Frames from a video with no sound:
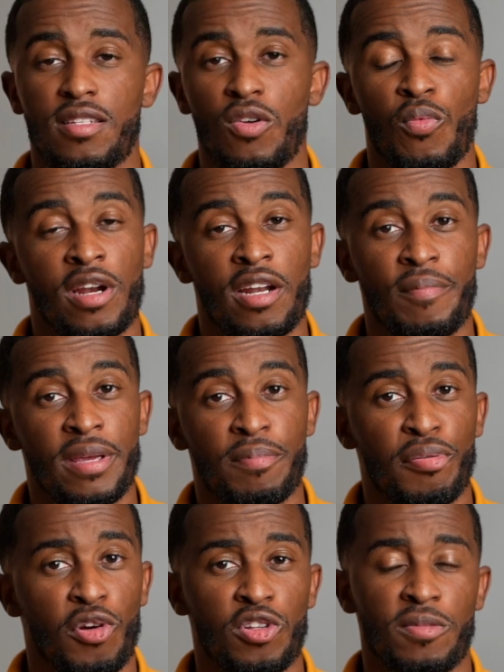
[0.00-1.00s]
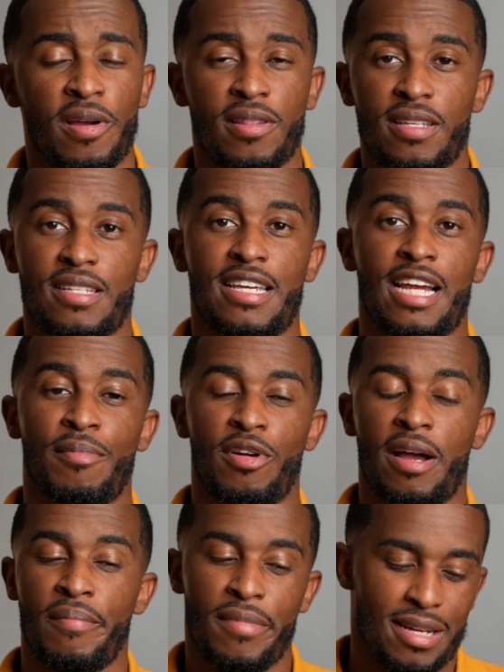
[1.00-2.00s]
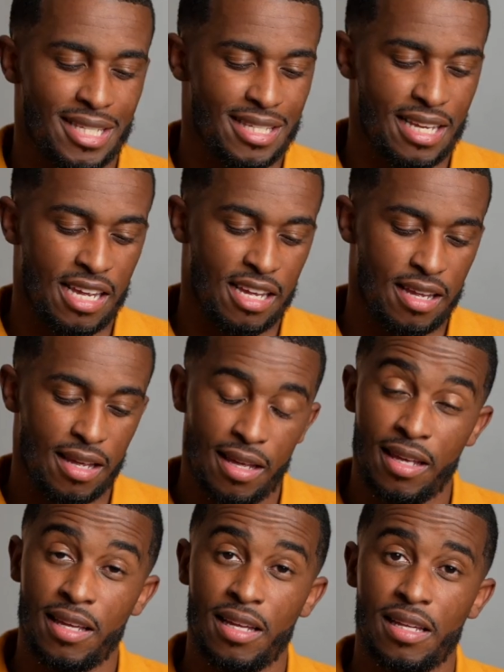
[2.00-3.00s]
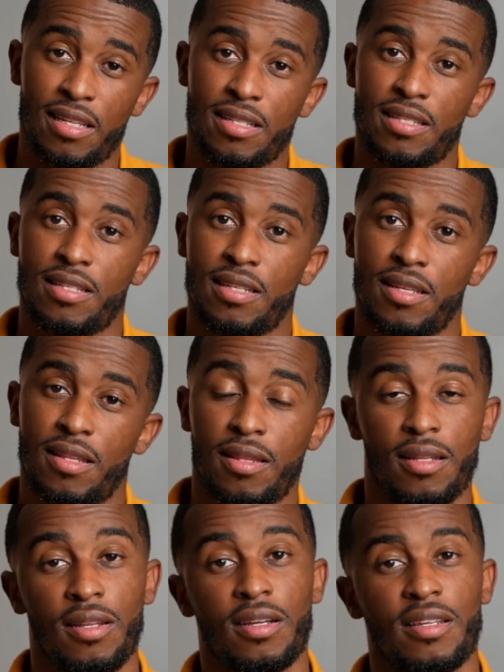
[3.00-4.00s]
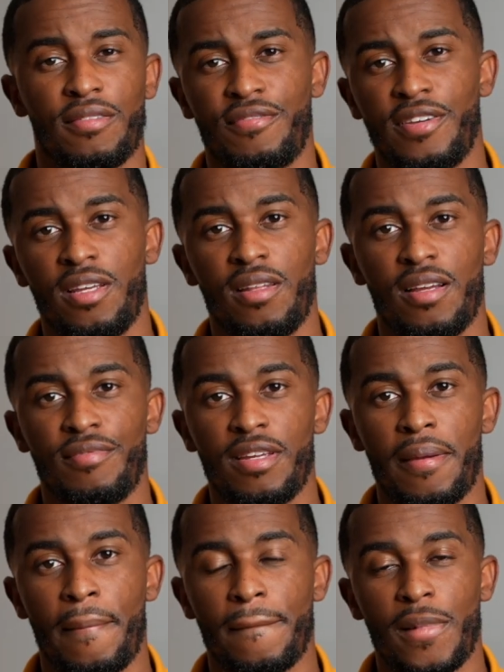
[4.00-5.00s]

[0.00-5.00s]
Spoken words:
So one of the big pros about this camera, I must say, is the look and feel of it.